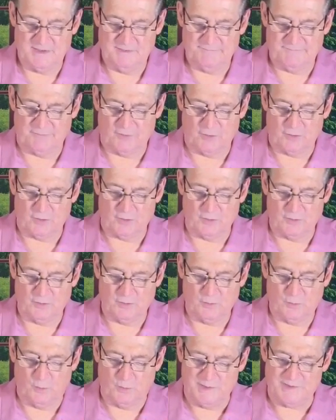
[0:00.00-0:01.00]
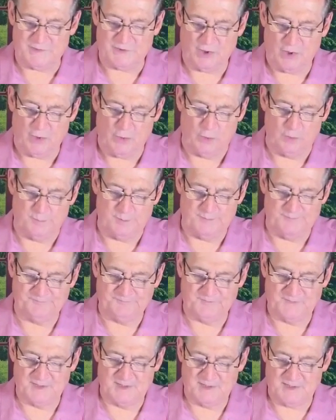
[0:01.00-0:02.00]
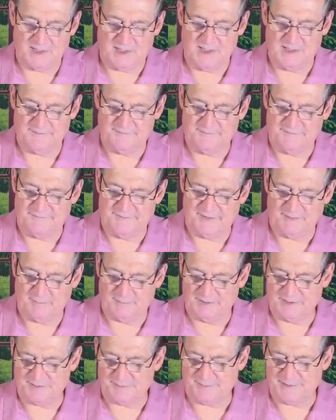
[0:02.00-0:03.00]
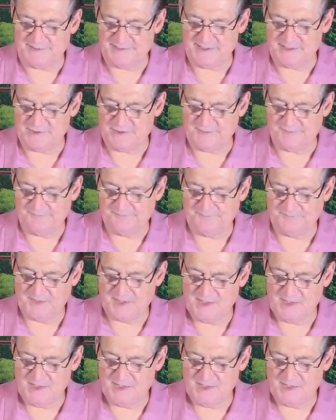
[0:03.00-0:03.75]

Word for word: For which hope, confident, favorable expectation,